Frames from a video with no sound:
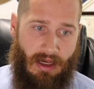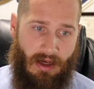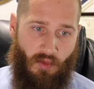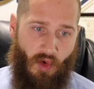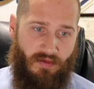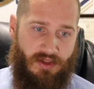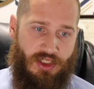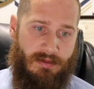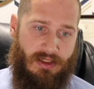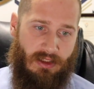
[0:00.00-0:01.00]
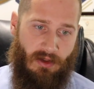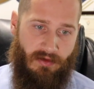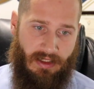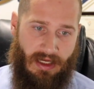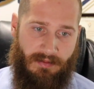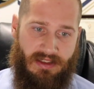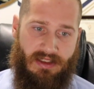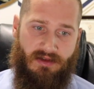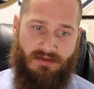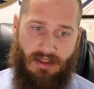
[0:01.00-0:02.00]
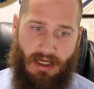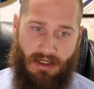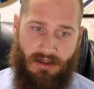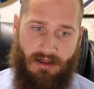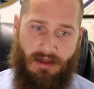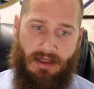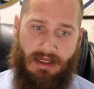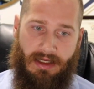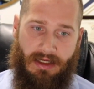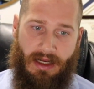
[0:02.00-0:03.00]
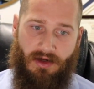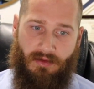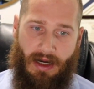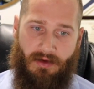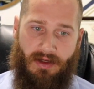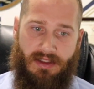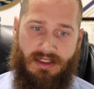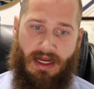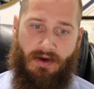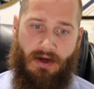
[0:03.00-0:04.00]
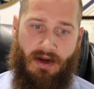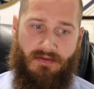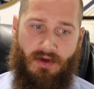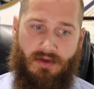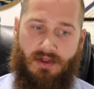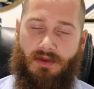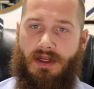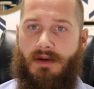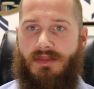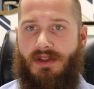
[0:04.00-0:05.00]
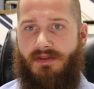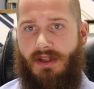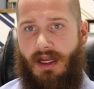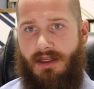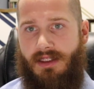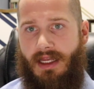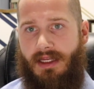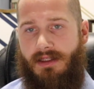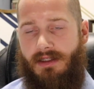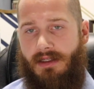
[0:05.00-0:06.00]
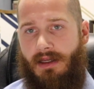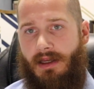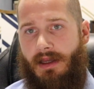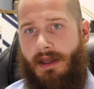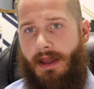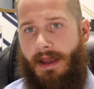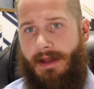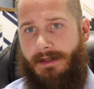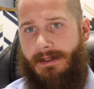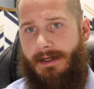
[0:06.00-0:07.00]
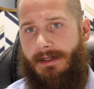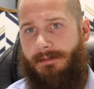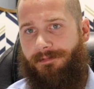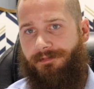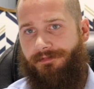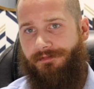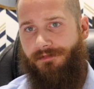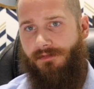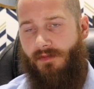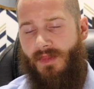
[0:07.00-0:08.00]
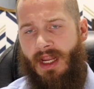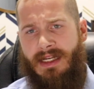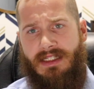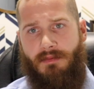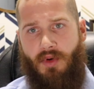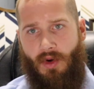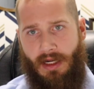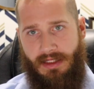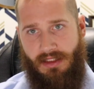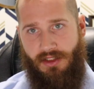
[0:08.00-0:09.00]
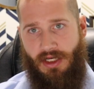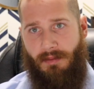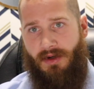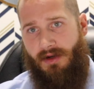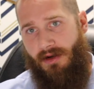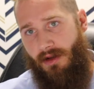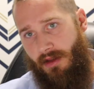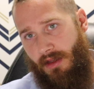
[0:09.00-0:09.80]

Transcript: Uh, wolf in sheep's clothing coming to the flock, in and around it, scaring off those who would come to the flock's gates, and. Um, it's important as the shepherd